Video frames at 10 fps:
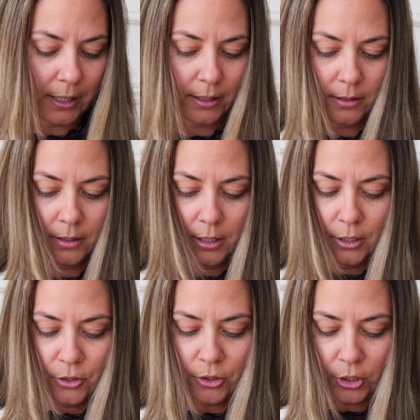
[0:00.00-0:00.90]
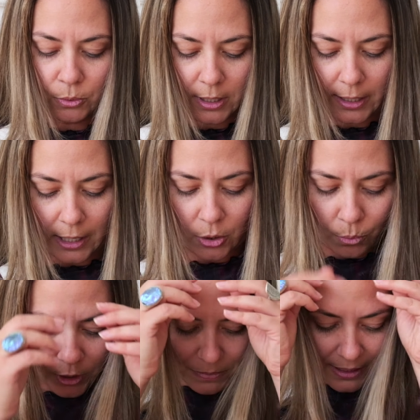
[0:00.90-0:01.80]
and so unique. And it
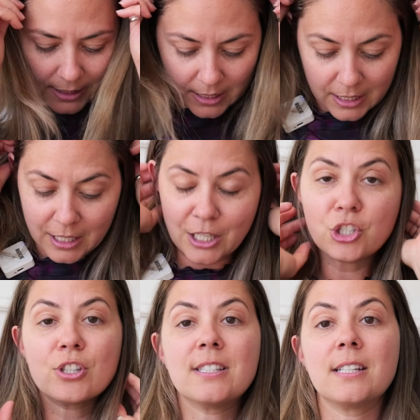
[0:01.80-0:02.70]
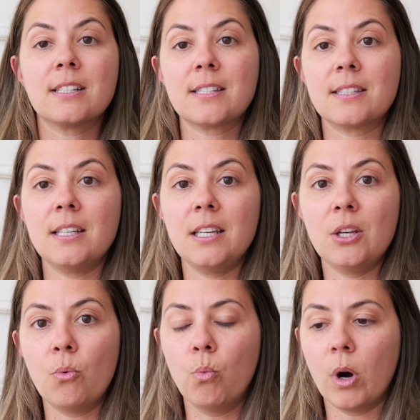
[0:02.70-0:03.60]
would be interesting to
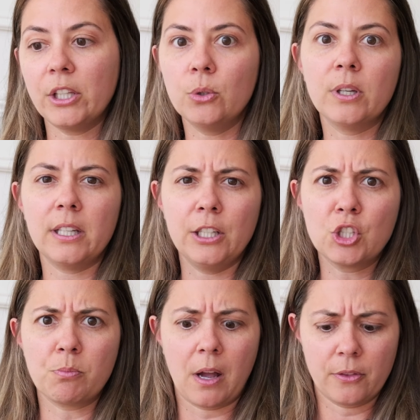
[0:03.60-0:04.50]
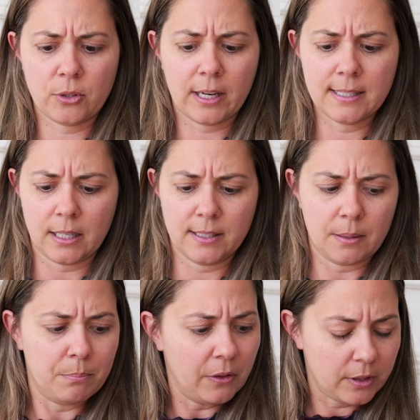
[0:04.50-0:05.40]
see what you get each month. So like I said, it's a
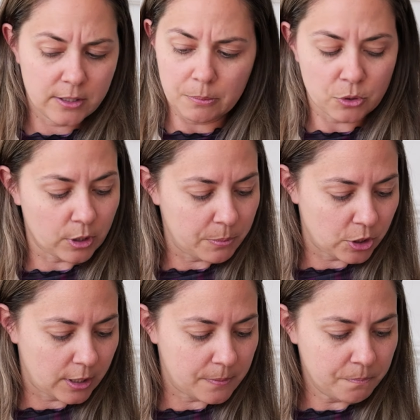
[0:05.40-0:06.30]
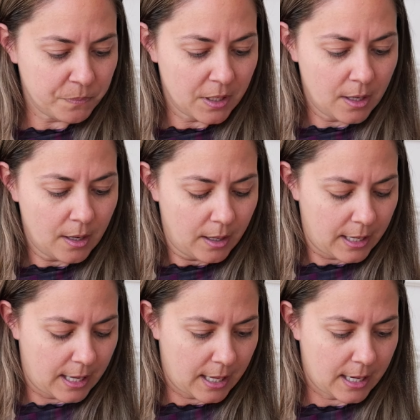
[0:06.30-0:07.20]
monthly subscription,
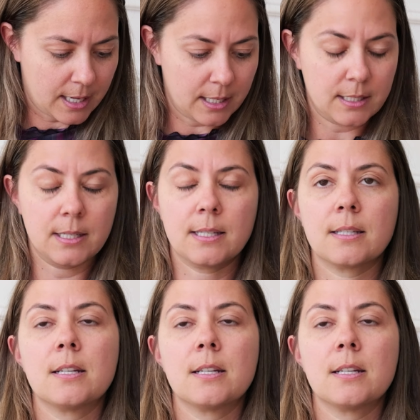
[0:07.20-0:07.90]
and